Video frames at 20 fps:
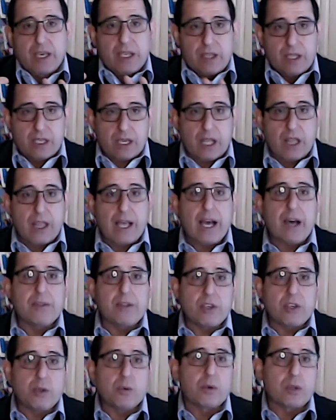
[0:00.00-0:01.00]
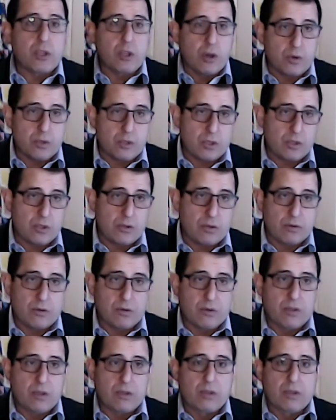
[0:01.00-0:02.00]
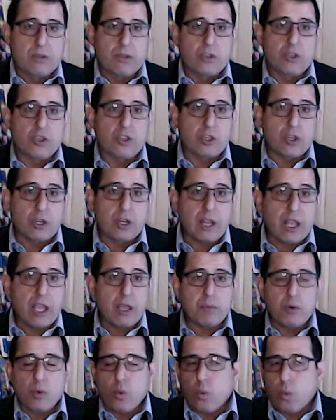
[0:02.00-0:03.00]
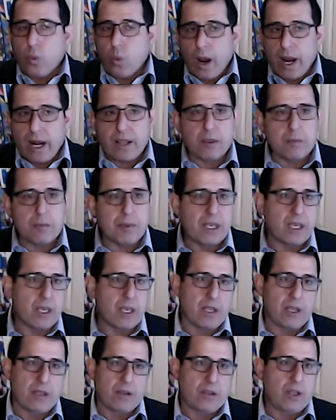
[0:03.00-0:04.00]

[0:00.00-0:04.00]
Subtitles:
the cloud that you would go to should enable right at the beginning.